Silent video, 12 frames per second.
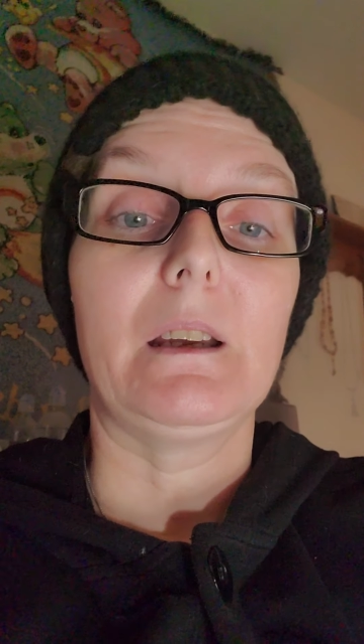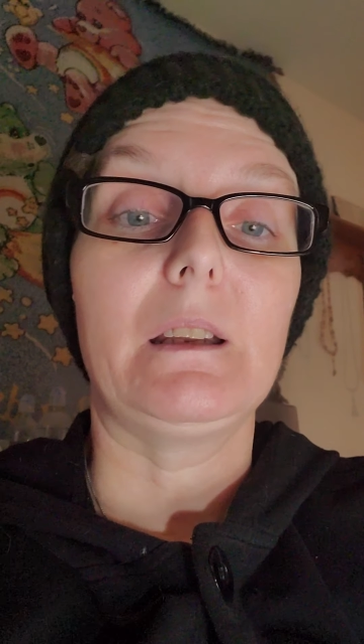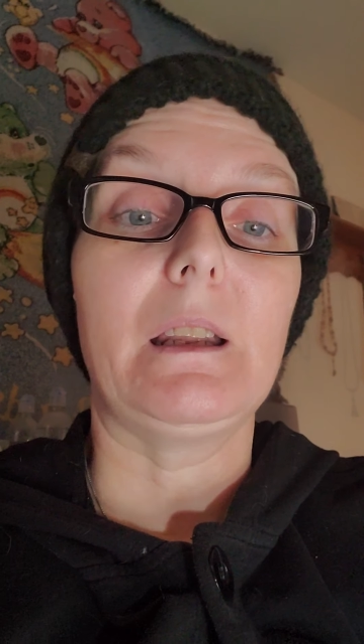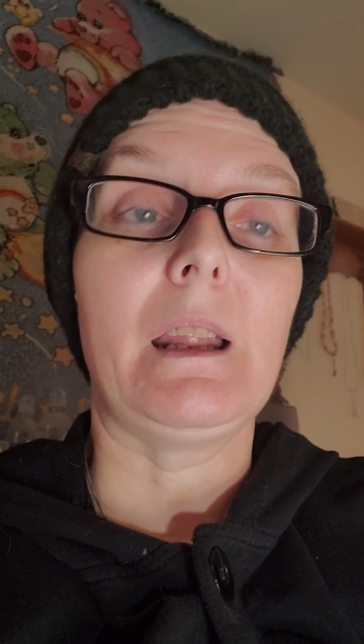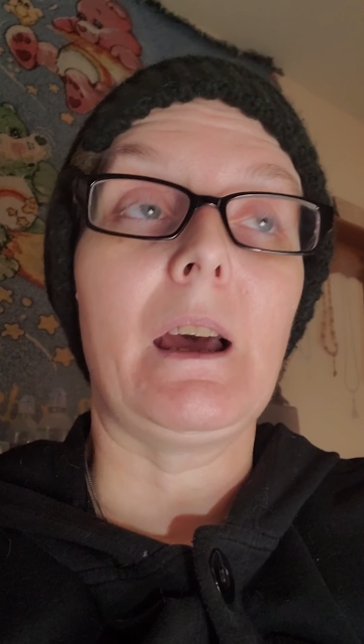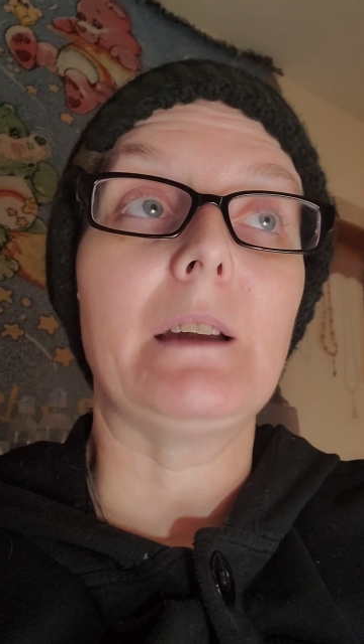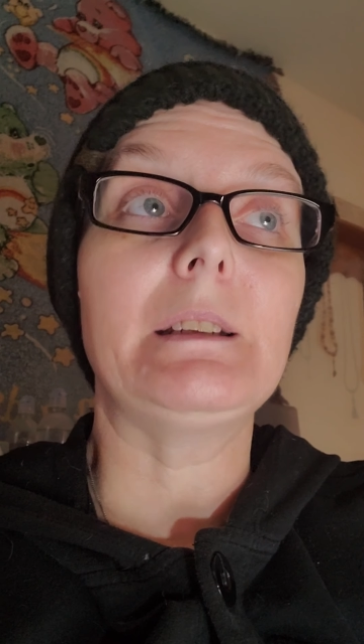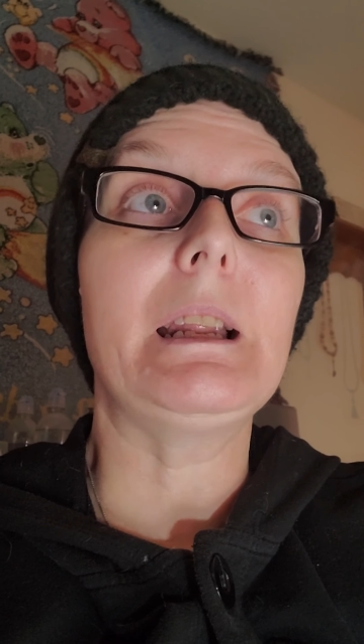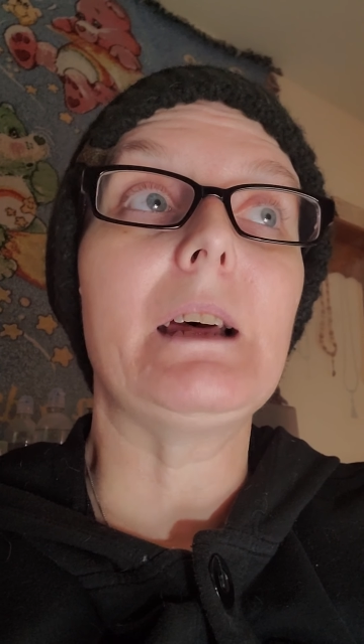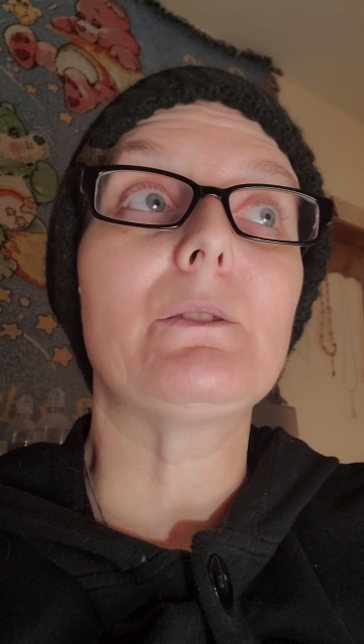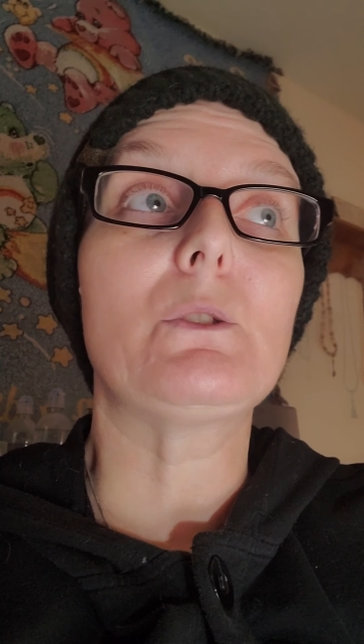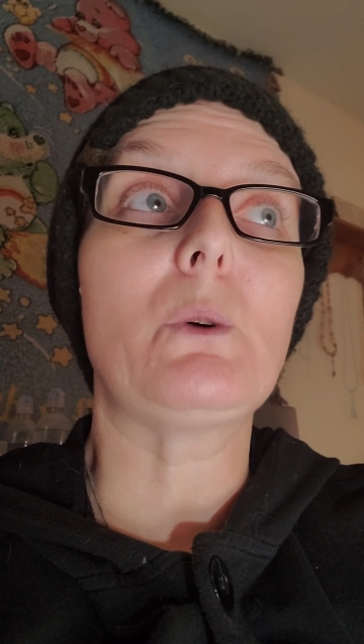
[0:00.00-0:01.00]
Now, I did
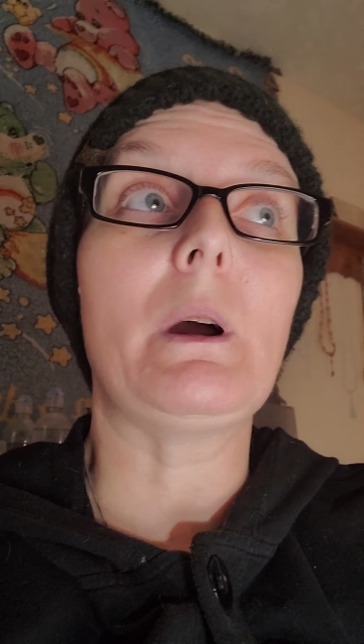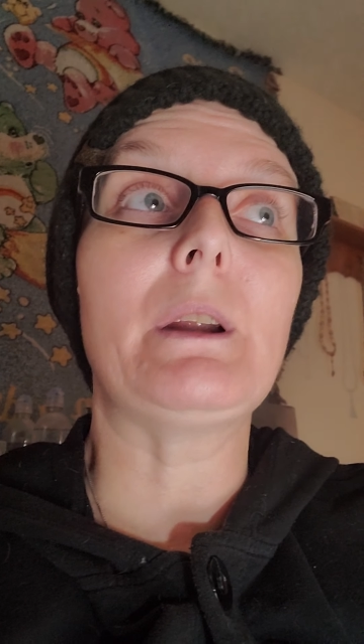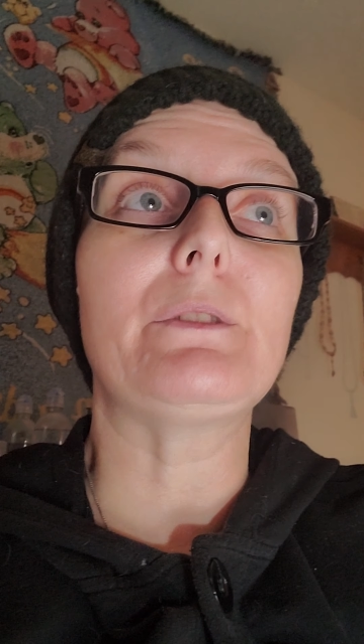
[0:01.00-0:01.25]
have quite a